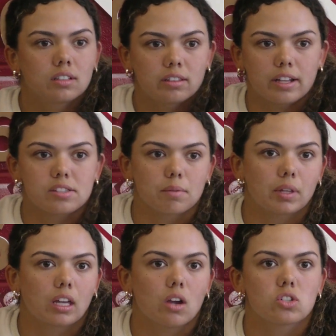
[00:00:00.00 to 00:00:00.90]
That's
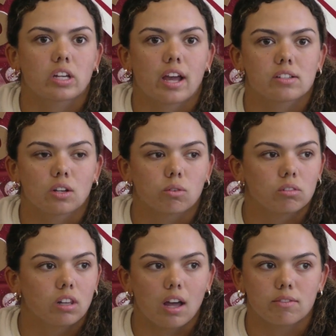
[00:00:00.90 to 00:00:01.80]
something Coach
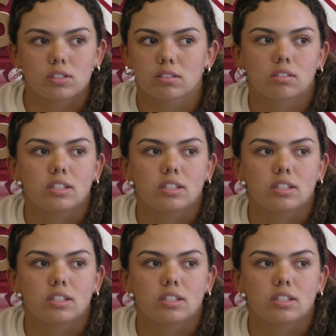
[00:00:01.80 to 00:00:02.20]
Gasso loves,